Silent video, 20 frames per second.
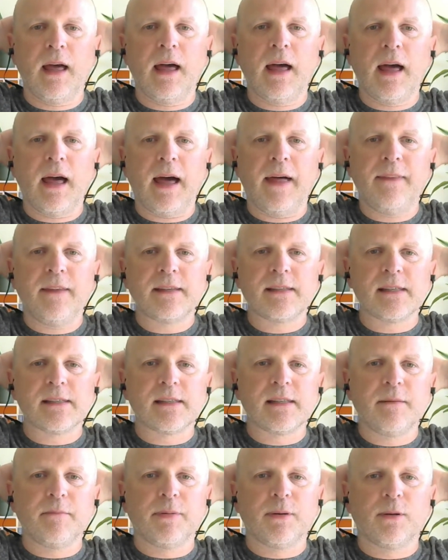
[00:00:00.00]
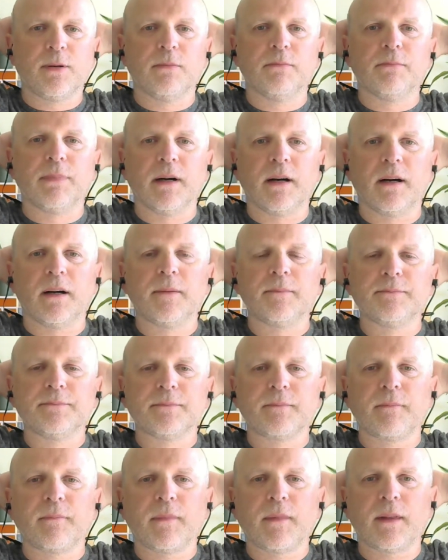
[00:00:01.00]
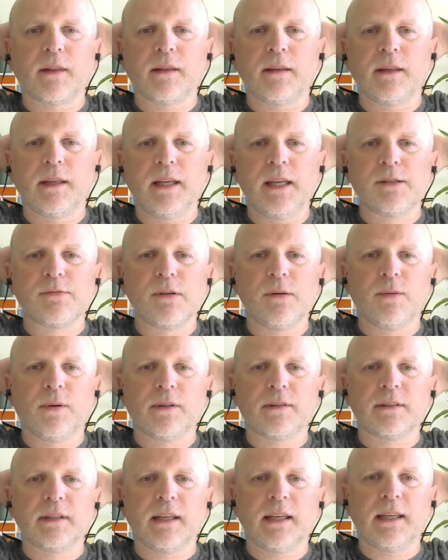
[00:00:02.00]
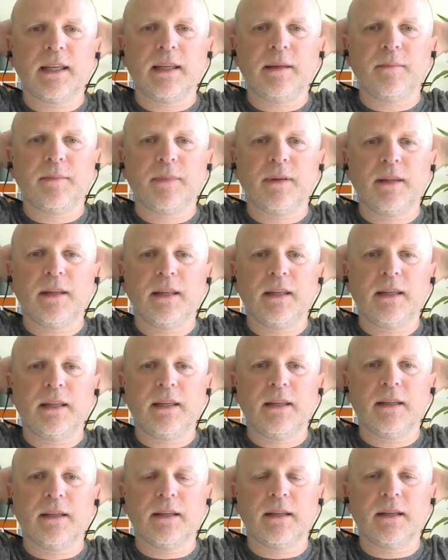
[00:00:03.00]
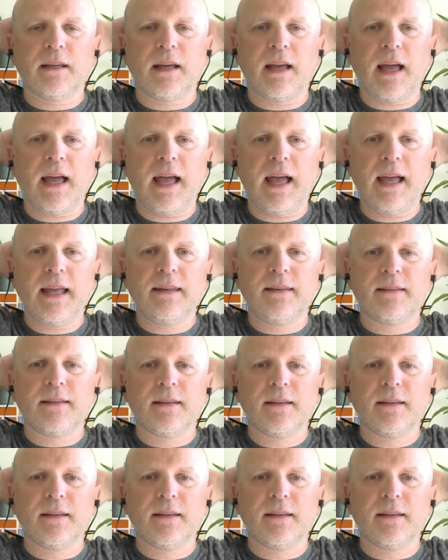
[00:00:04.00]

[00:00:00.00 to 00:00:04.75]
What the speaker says: And this is an important part, is we want to keep the head